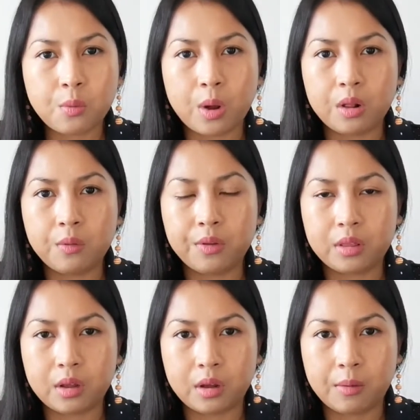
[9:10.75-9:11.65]
well
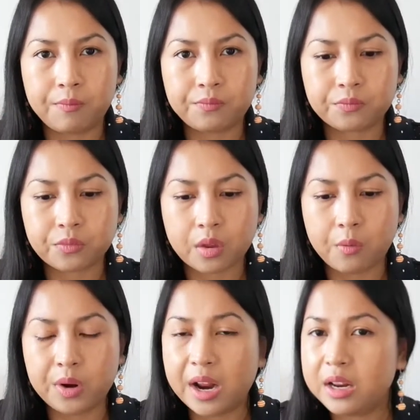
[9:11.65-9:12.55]
with
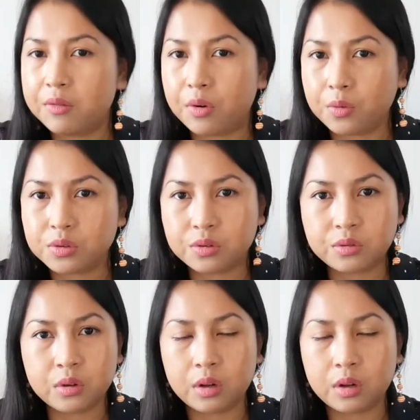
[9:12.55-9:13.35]
any roast.